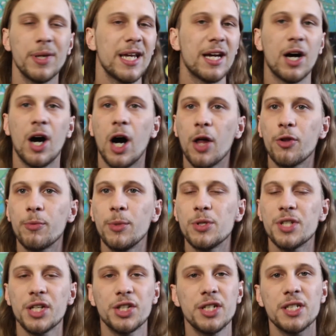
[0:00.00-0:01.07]
But yeah, other
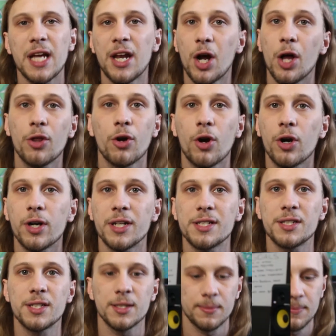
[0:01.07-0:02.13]
musicians and other artists.